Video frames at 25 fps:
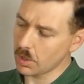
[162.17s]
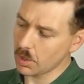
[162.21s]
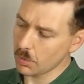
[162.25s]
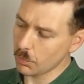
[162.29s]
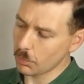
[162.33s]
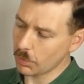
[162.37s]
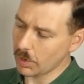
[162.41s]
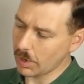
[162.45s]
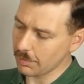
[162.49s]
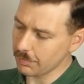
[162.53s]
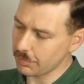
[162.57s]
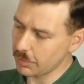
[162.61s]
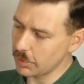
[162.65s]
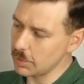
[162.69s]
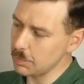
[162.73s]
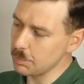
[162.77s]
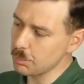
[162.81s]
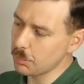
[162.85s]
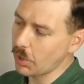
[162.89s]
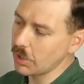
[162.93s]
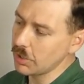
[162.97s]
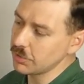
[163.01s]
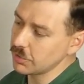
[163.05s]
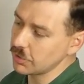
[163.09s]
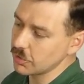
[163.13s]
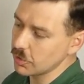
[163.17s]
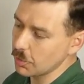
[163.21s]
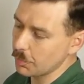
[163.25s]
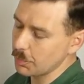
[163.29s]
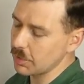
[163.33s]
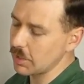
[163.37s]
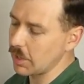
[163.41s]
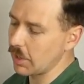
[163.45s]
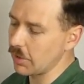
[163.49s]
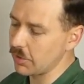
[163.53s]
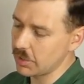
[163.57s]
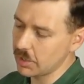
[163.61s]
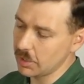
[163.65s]
We have the braces coming
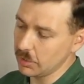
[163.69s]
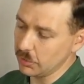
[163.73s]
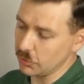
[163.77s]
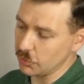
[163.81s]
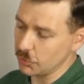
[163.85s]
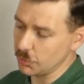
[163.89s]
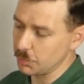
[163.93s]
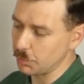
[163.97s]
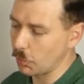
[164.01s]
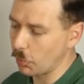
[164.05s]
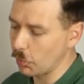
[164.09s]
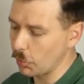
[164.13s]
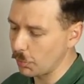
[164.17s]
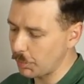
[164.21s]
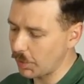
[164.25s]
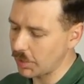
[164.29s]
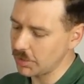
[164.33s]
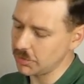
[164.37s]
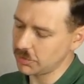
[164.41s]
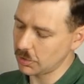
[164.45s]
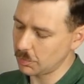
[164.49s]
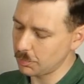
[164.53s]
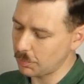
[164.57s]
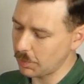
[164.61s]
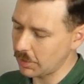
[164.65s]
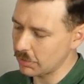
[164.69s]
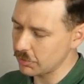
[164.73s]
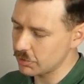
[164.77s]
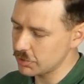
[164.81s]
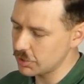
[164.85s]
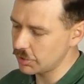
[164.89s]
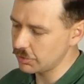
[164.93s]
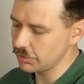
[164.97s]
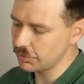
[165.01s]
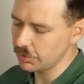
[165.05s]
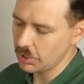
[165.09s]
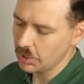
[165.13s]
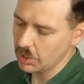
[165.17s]
down here to support the basic
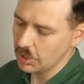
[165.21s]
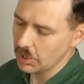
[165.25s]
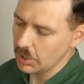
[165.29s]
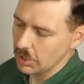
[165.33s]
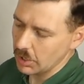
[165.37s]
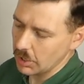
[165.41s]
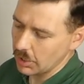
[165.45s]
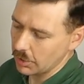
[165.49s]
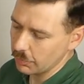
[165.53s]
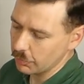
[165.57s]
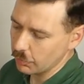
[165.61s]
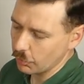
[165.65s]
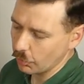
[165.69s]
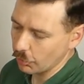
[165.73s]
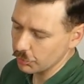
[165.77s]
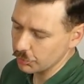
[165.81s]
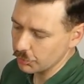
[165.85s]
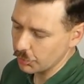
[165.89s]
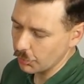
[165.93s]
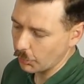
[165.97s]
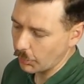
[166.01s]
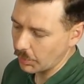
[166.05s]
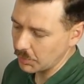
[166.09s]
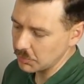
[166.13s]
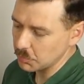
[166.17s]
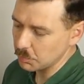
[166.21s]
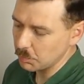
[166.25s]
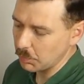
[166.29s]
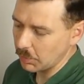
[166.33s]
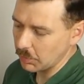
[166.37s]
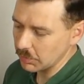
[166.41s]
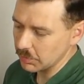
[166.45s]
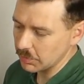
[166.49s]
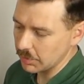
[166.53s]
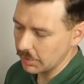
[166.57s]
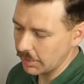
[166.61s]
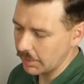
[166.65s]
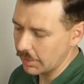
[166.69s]
pouches, and of course the waist
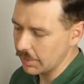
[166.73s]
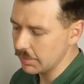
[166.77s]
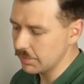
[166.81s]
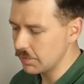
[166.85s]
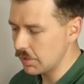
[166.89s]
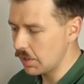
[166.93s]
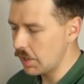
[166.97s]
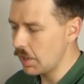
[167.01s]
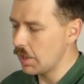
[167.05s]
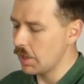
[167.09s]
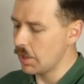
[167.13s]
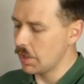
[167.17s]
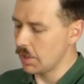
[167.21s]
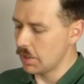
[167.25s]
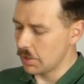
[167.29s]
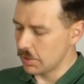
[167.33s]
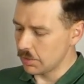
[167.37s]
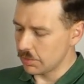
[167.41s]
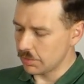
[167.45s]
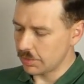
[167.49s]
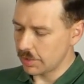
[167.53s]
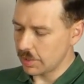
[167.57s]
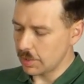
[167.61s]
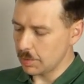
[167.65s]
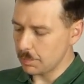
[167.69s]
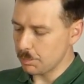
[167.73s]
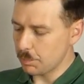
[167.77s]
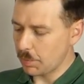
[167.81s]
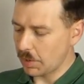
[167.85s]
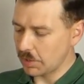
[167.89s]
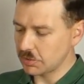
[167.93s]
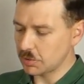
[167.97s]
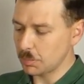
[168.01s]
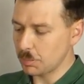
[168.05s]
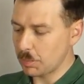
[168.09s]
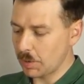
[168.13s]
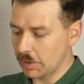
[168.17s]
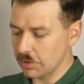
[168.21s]
belt here. The
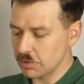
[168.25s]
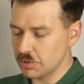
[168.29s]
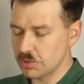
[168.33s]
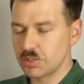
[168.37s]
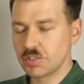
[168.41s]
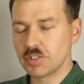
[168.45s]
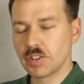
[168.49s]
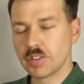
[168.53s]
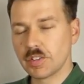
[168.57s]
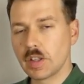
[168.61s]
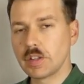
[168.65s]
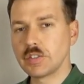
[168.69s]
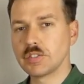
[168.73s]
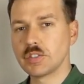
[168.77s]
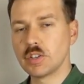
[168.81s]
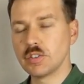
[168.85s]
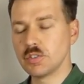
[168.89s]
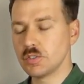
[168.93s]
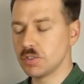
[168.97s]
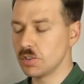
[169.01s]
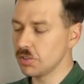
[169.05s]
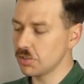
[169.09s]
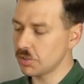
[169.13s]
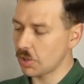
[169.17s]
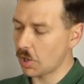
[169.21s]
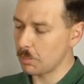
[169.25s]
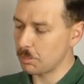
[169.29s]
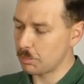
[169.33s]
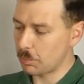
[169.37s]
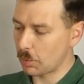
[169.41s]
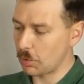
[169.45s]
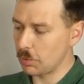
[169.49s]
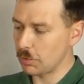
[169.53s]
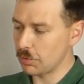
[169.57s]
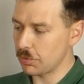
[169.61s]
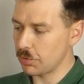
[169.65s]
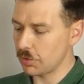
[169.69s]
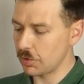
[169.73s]
basic pouches in this instance are
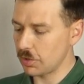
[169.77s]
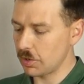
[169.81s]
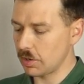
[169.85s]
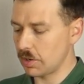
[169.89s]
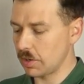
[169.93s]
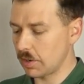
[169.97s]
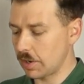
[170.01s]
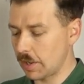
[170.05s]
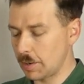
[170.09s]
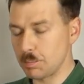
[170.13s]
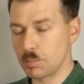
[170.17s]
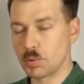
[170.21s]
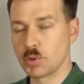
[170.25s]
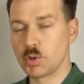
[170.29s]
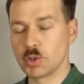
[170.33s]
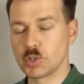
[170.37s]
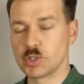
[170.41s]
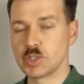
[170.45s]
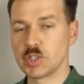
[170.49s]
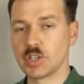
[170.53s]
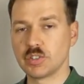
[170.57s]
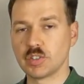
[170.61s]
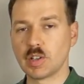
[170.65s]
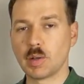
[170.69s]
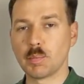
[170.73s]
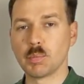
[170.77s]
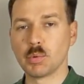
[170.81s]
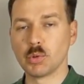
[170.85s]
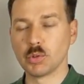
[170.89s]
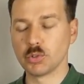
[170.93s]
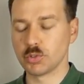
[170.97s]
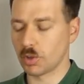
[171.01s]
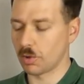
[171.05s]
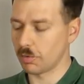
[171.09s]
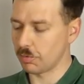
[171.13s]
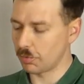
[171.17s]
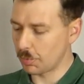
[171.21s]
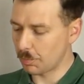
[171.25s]
both late production
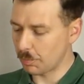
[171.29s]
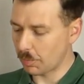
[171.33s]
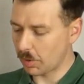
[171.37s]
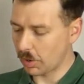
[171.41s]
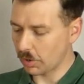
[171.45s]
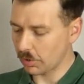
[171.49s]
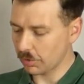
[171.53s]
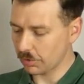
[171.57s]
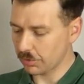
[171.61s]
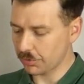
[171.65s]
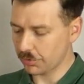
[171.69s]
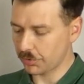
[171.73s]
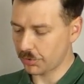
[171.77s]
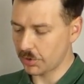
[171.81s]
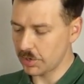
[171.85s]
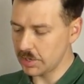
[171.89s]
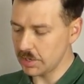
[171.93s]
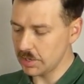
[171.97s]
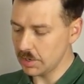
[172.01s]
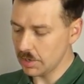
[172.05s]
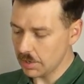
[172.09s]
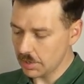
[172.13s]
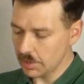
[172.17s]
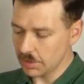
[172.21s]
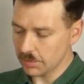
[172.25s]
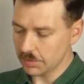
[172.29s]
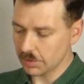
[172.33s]
examples of the Mark III.